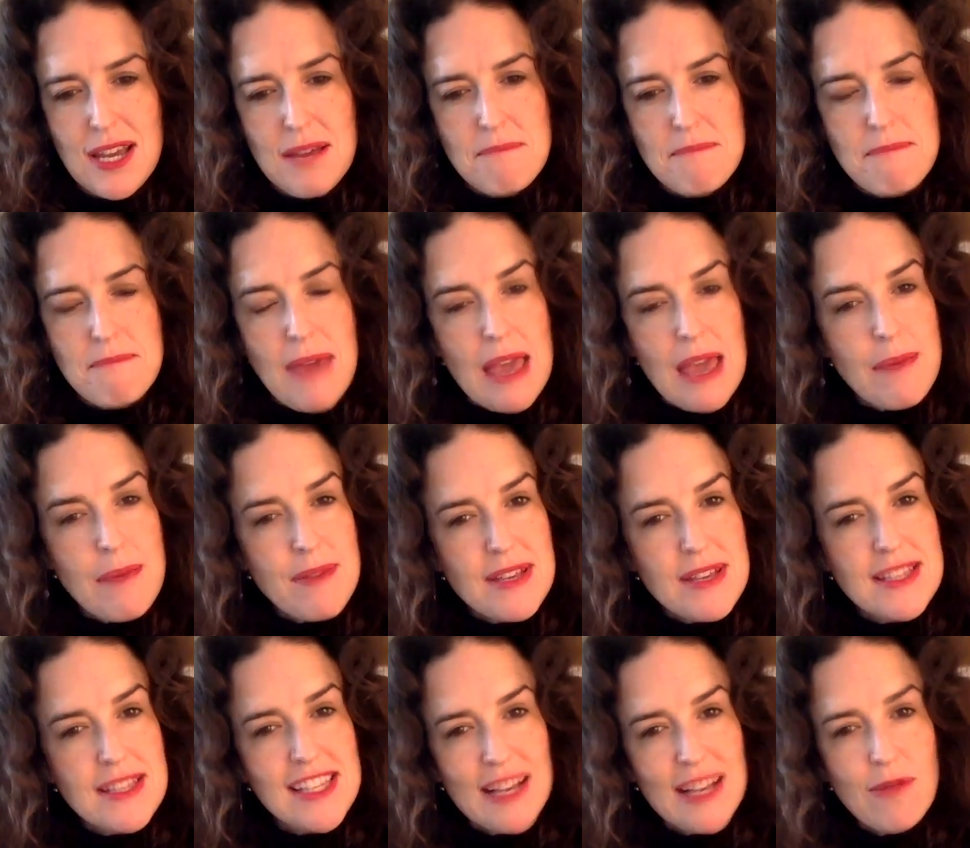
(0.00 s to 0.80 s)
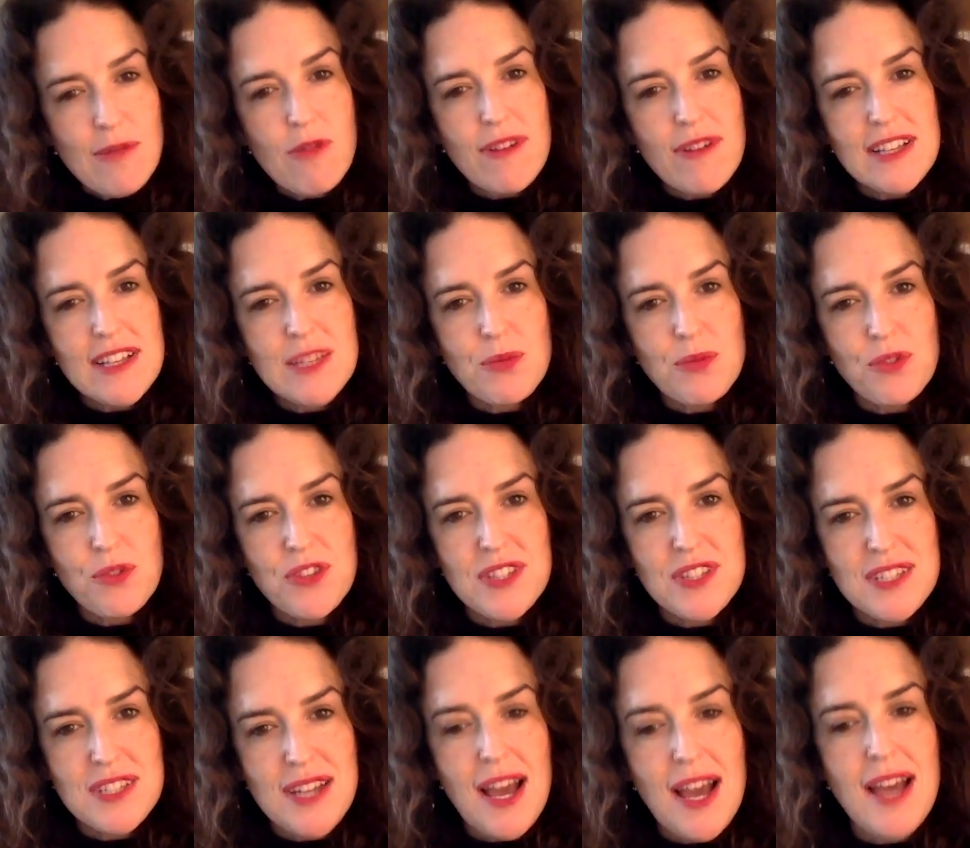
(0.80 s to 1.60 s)
maybe some of us will
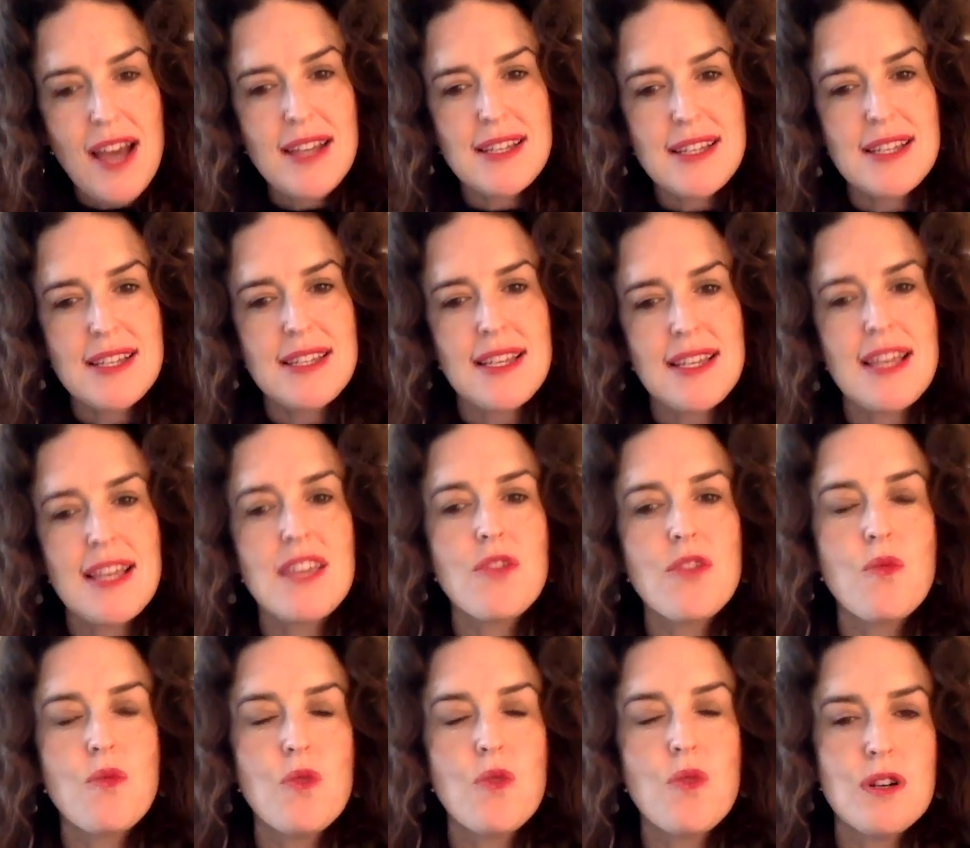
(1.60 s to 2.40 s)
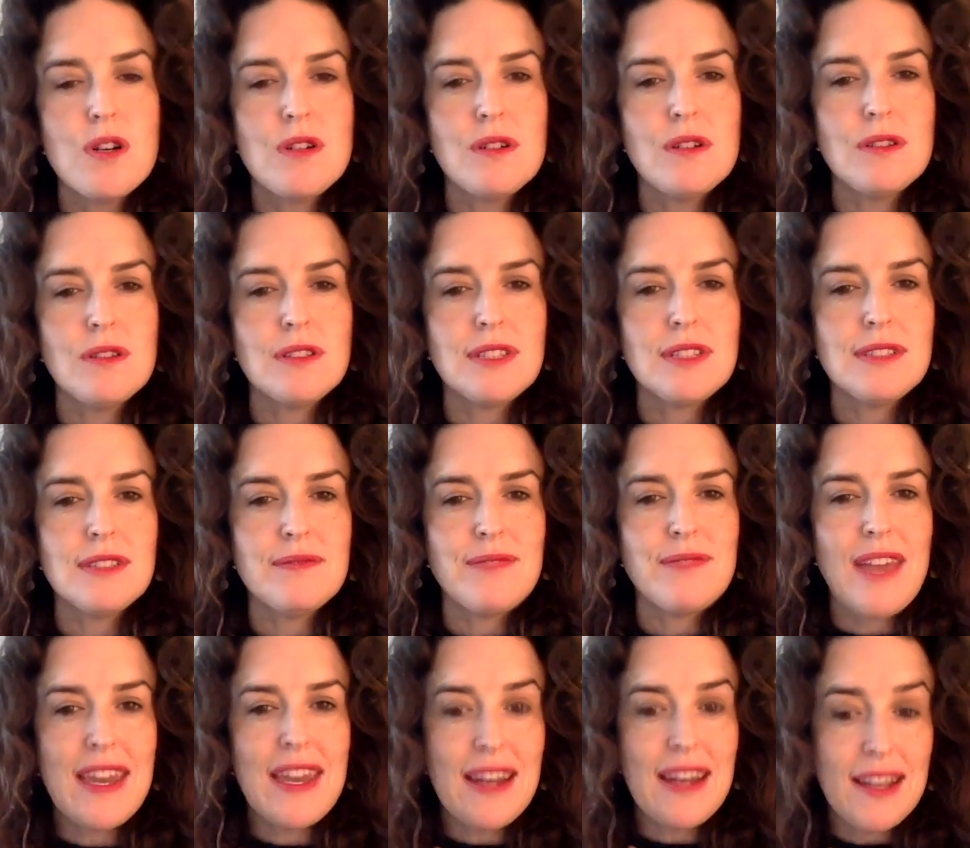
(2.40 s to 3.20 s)
start to see the world
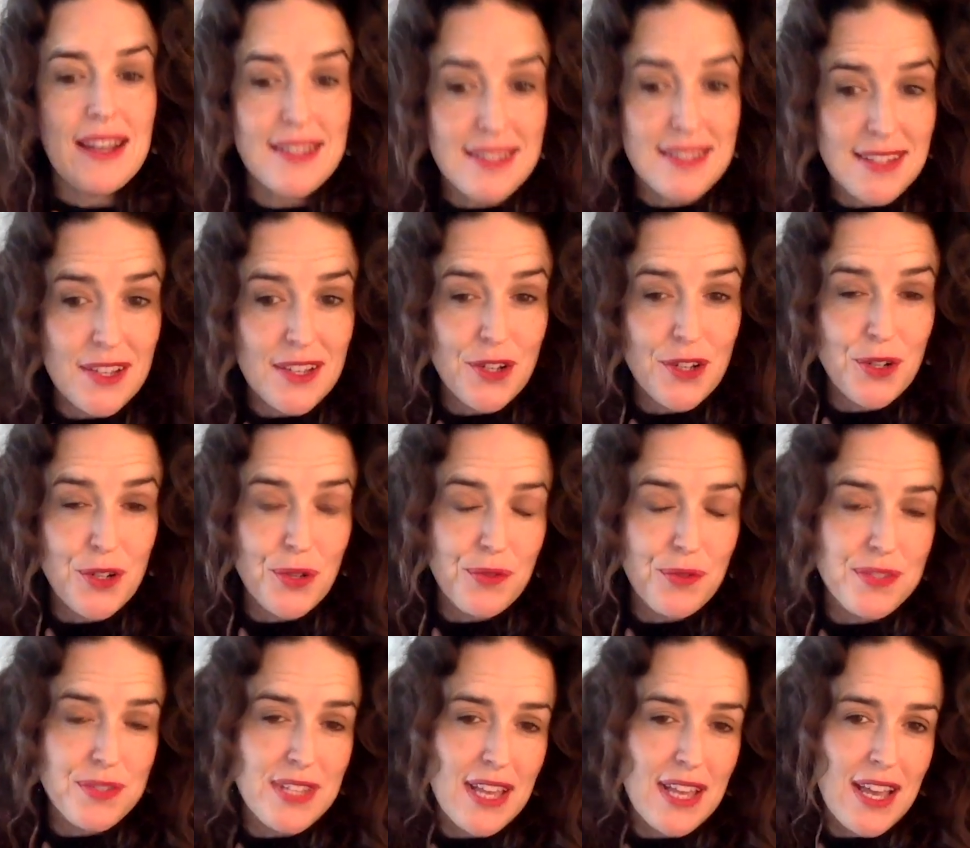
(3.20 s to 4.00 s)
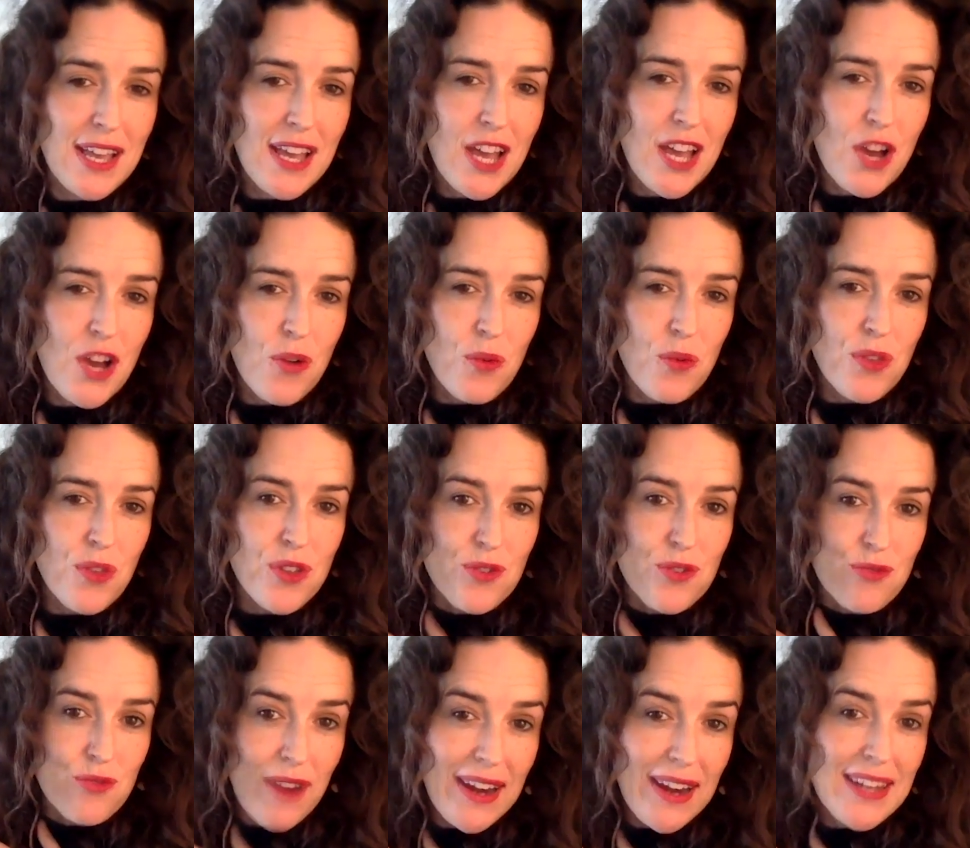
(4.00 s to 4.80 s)
and ourselves with a
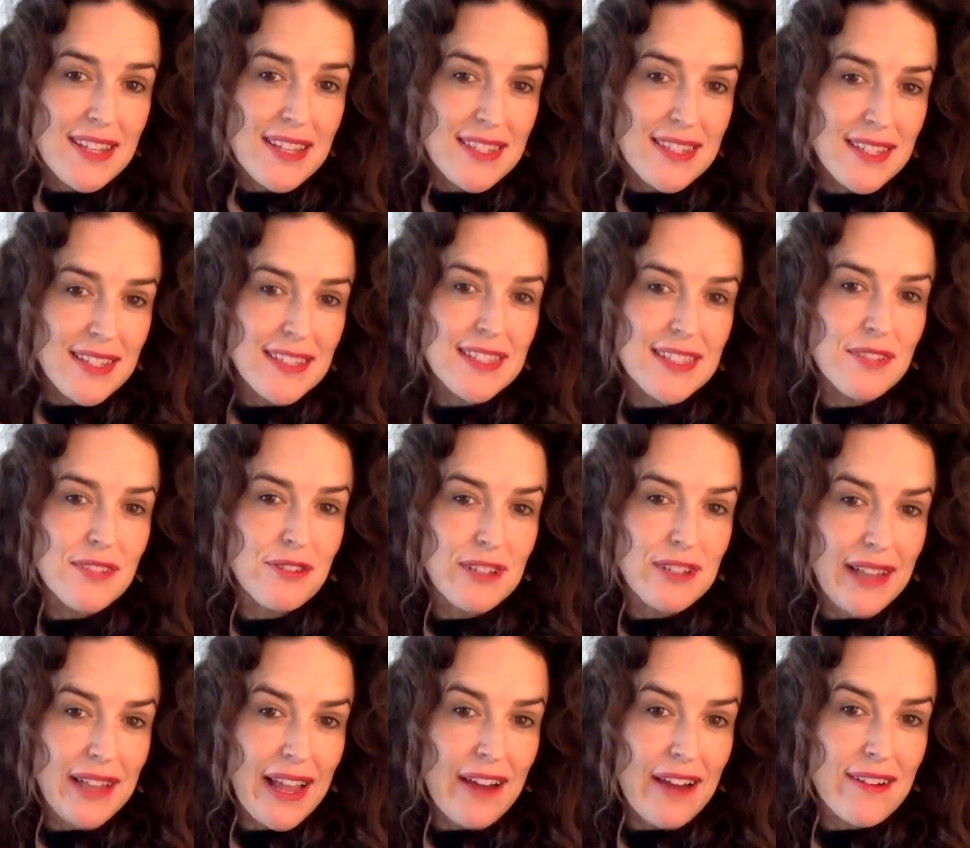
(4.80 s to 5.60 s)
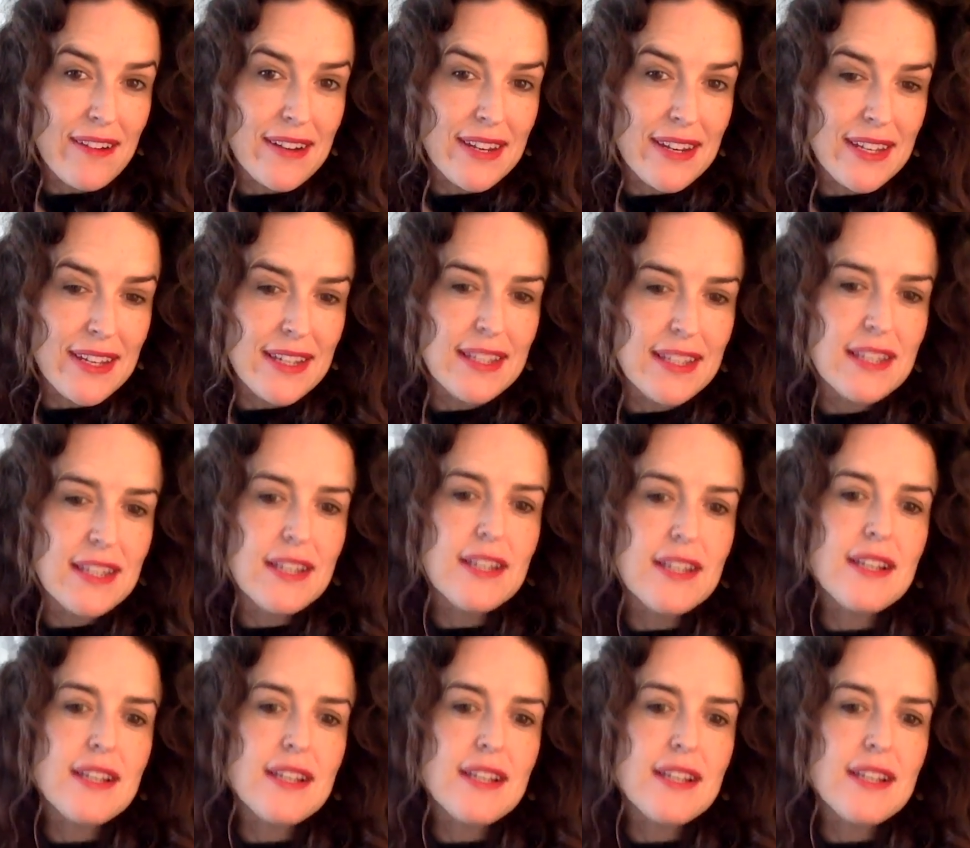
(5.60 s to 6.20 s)
greater sense of clarity.